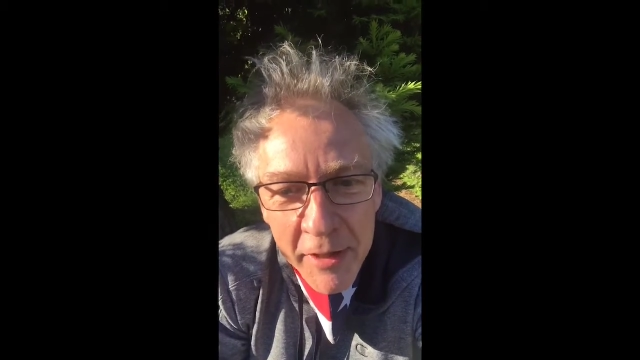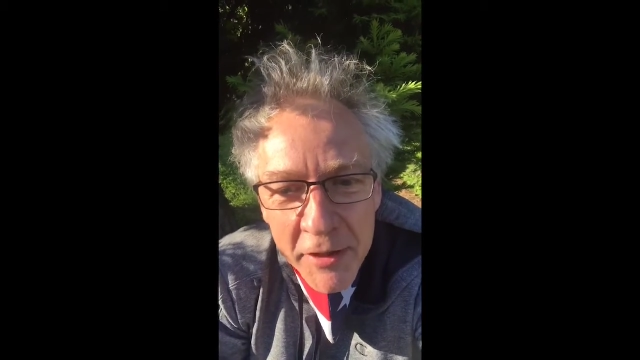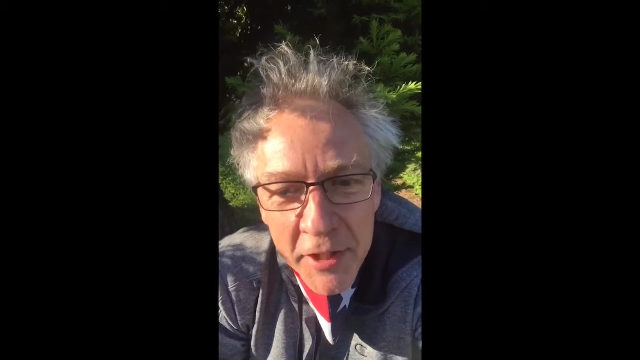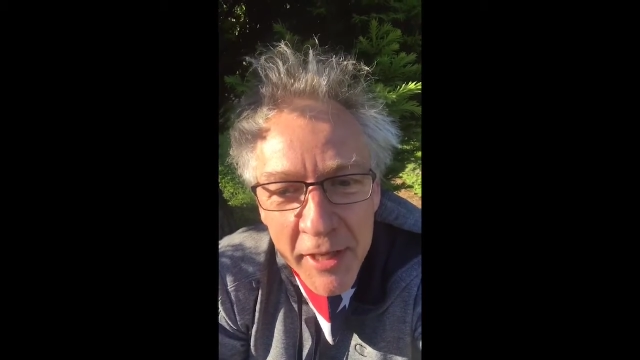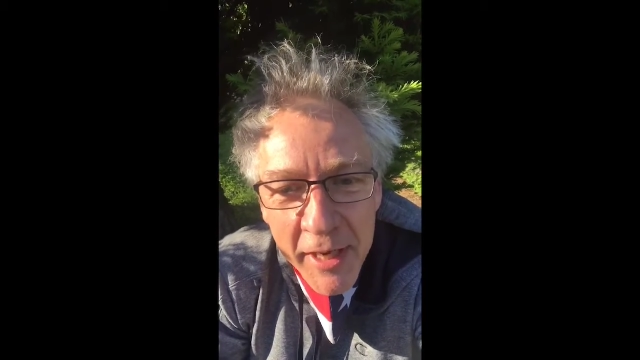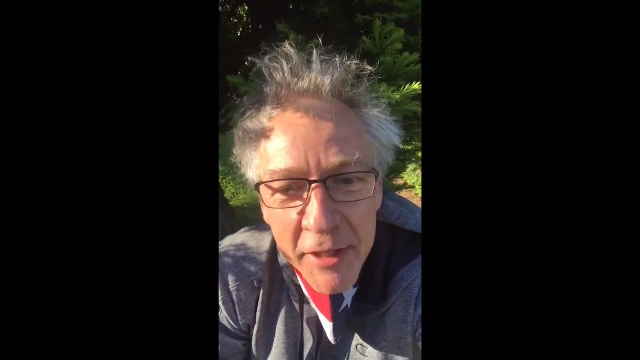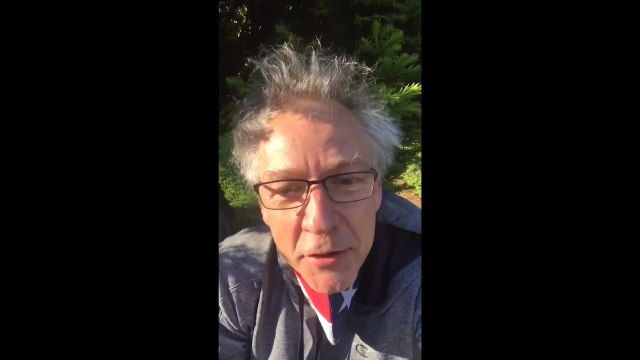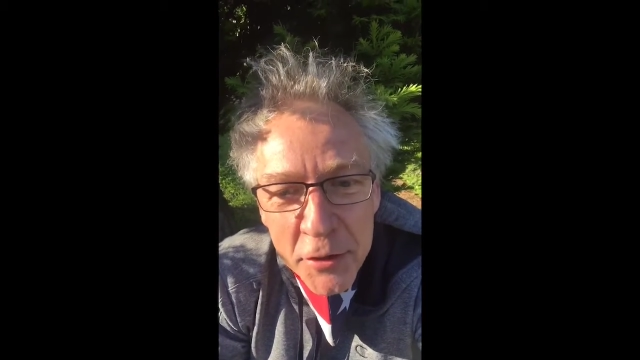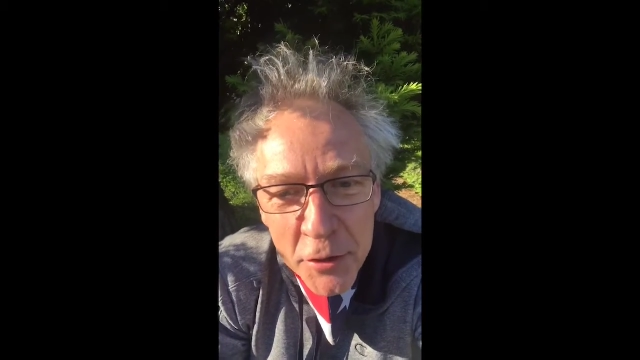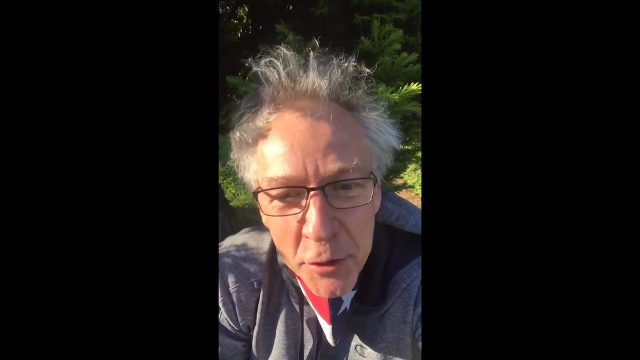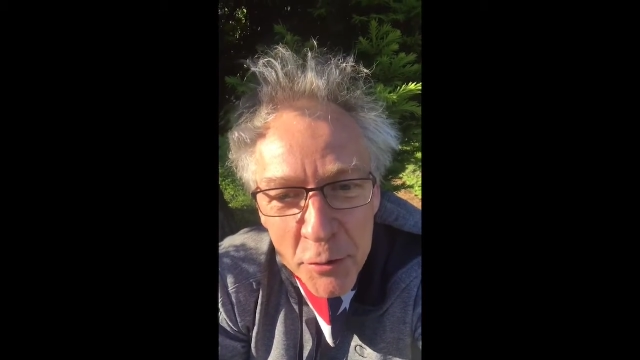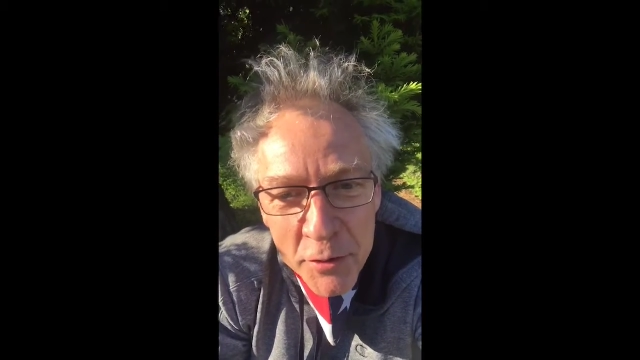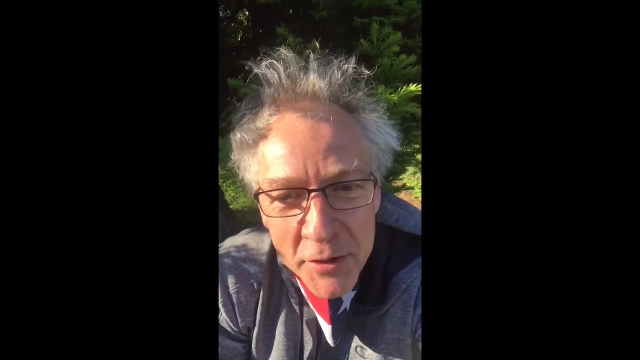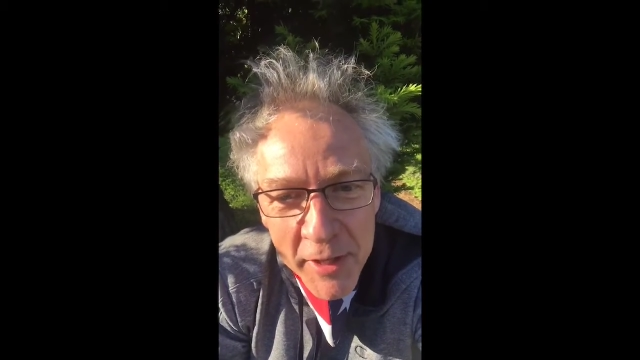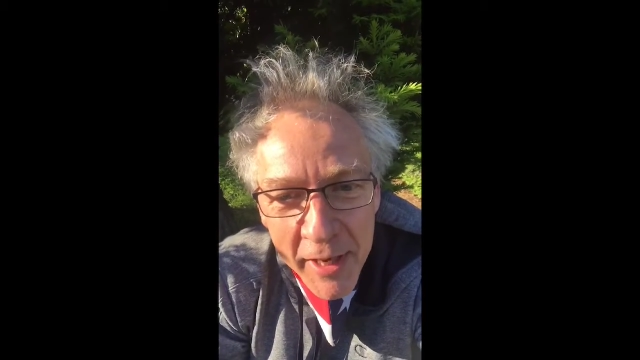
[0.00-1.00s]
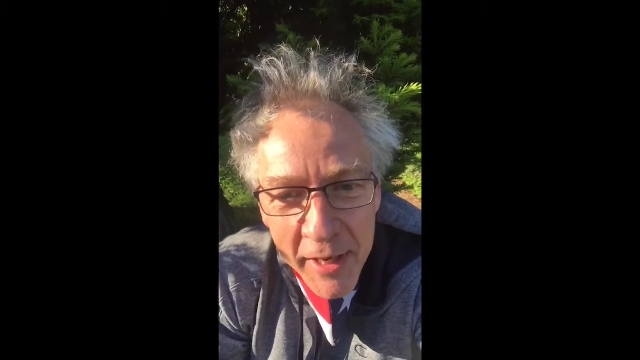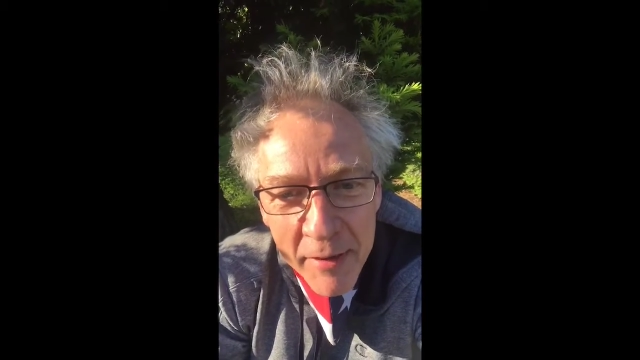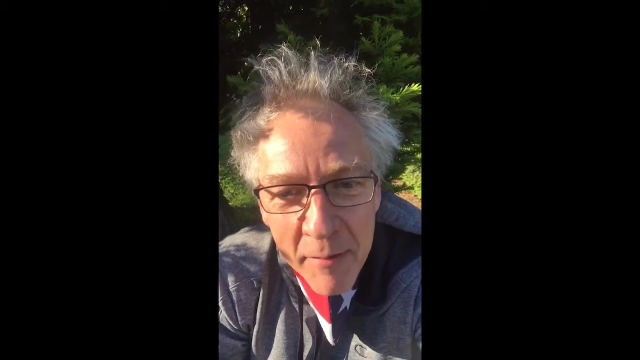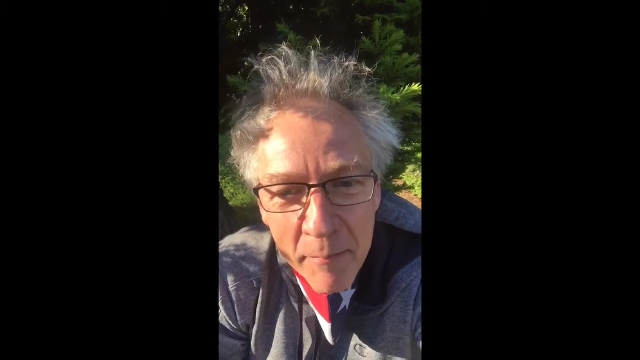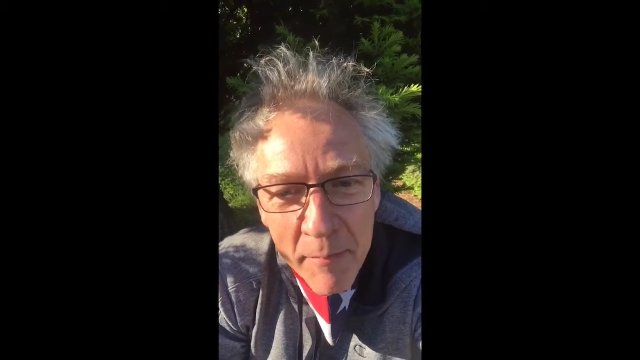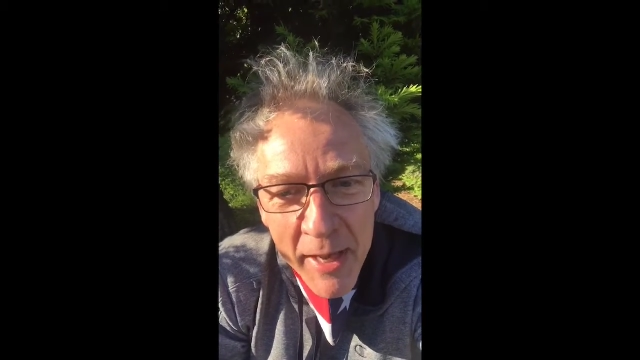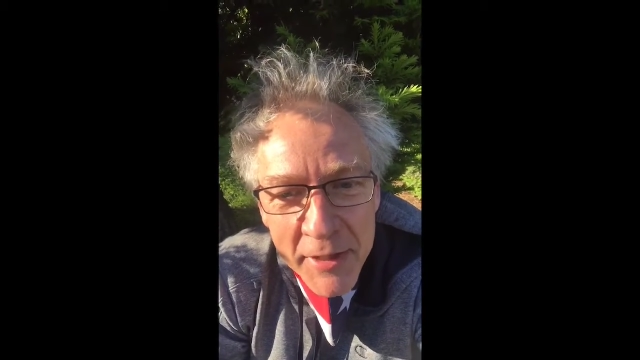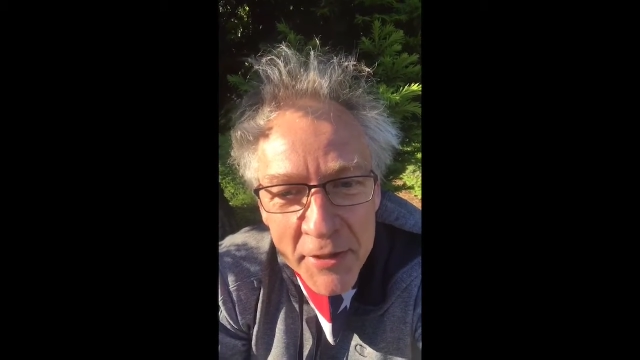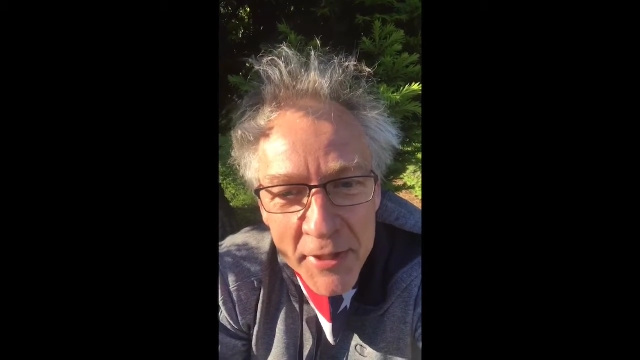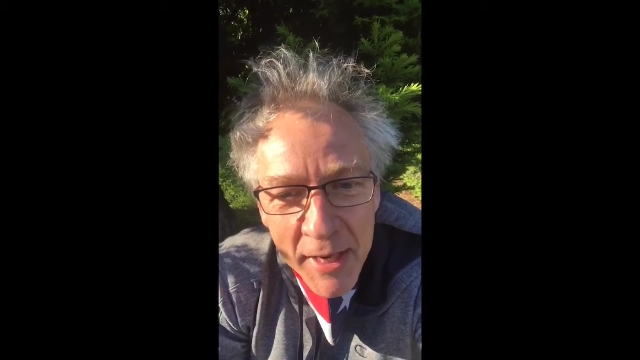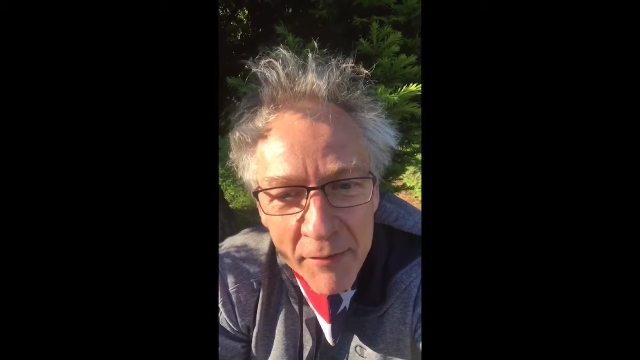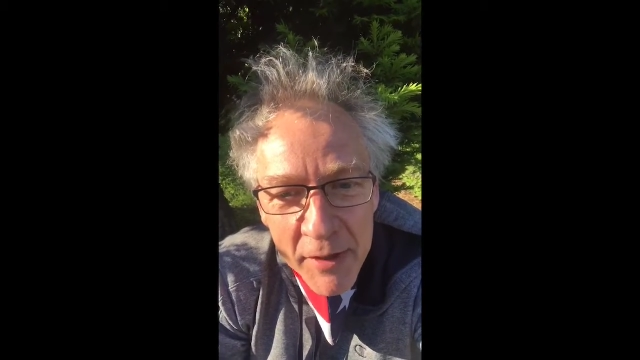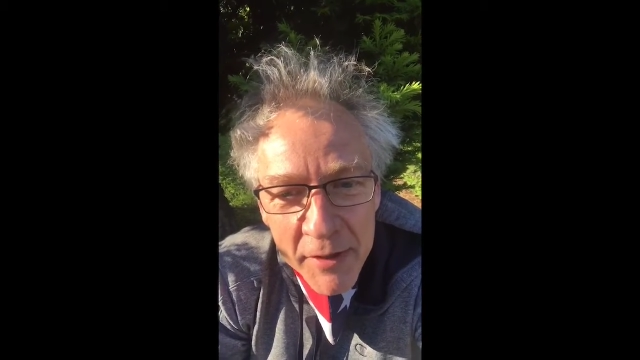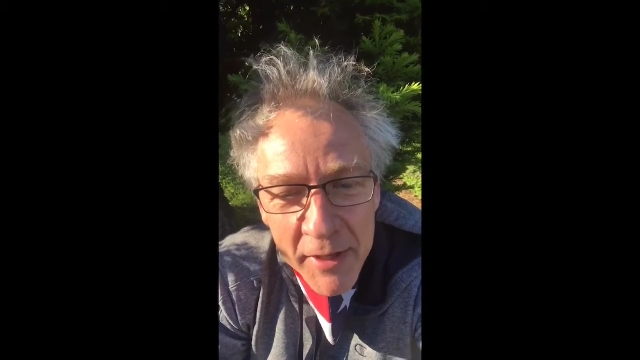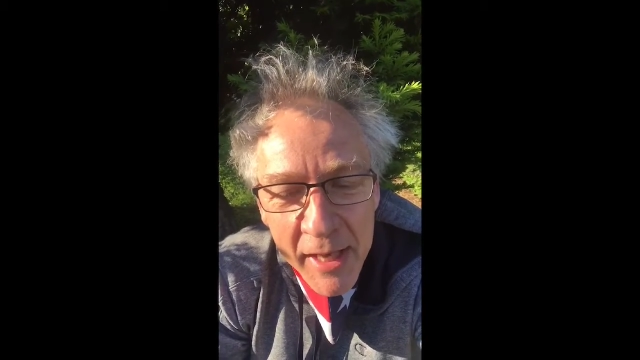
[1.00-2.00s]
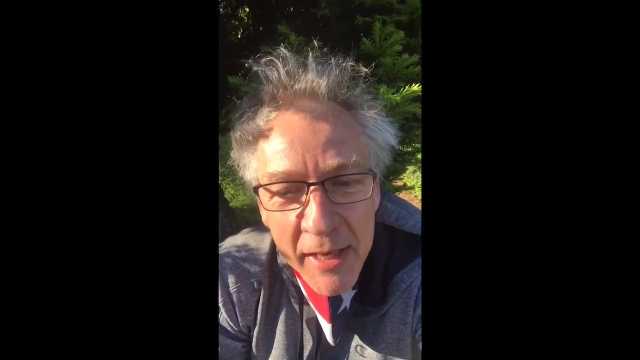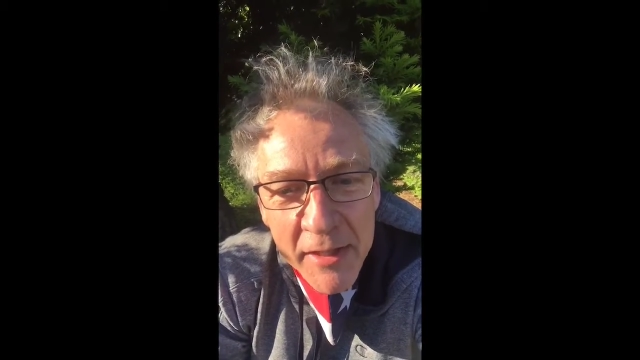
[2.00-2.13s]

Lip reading: Today is Tuesday, May 7th,